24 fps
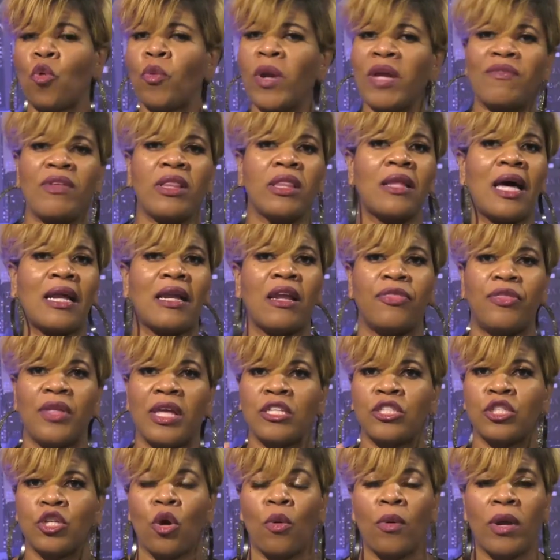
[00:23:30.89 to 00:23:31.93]
We have a lot of
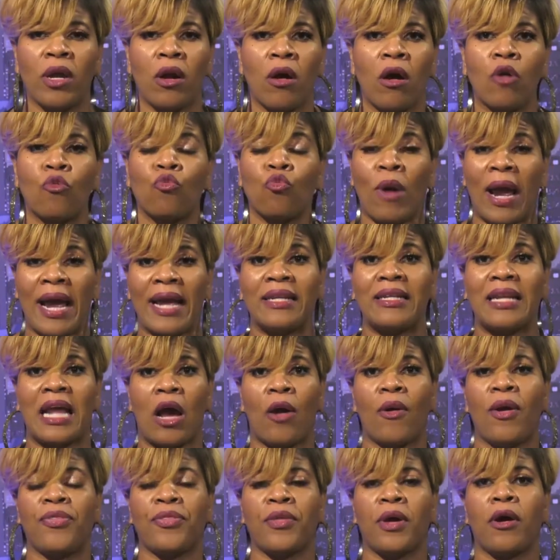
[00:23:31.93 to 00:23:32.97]
things going on right now
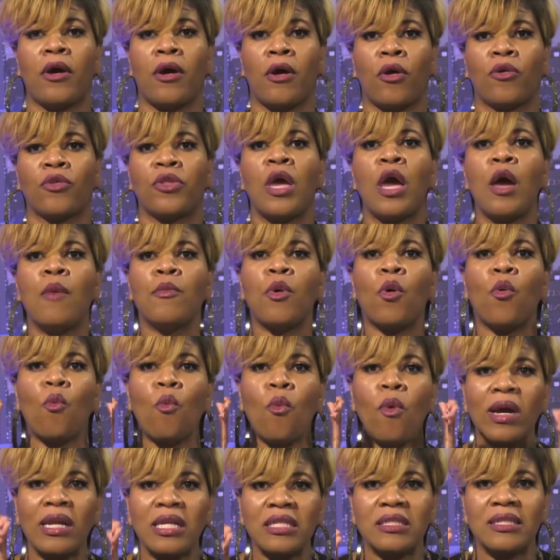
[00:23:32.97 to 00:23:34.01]
in the earth. But
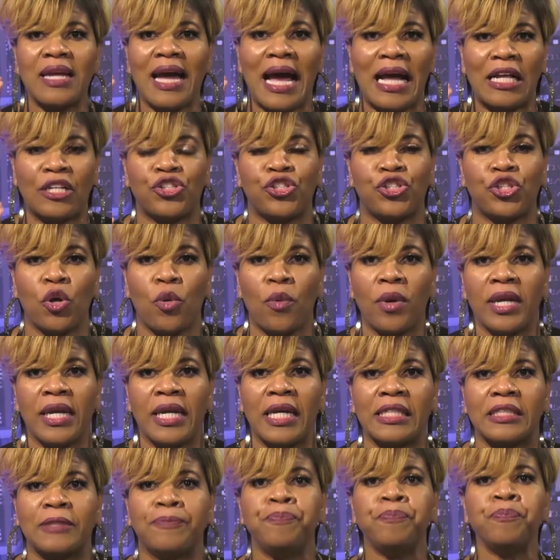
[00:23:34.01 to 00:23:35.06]
what is God showing
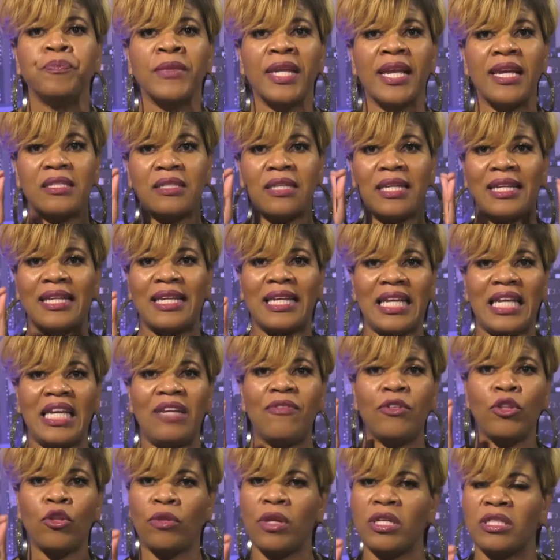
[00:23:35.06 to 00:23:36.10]
us? He said,
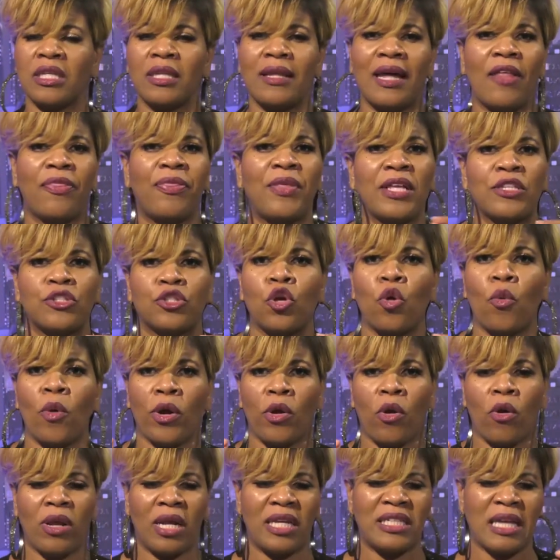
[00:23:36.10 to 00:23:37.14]
even though there's a lot of things going
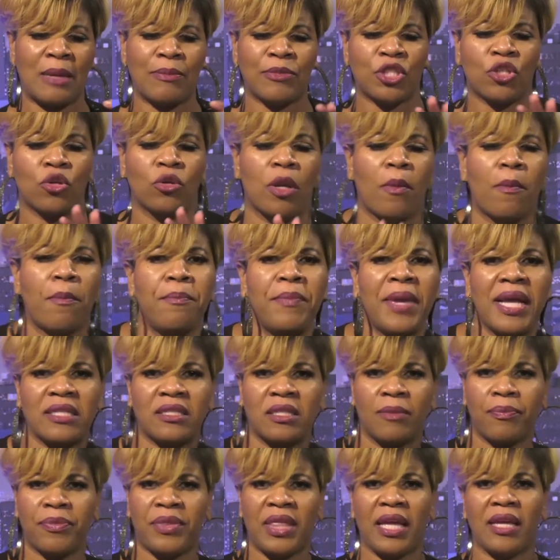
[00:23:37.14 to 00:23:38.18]
on, he said, I'm just going to mix
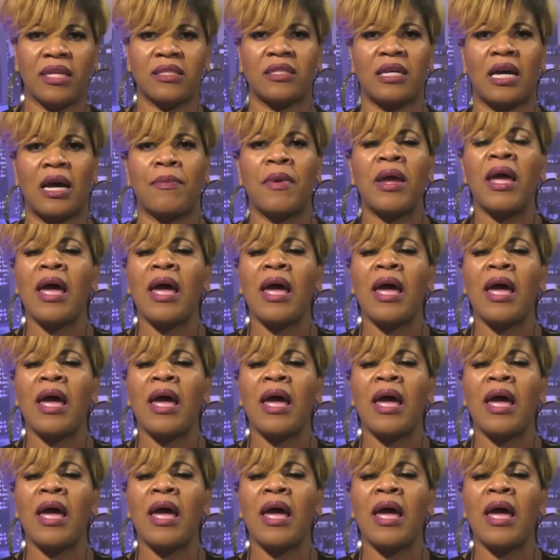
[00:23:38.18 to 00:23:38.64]
some things up.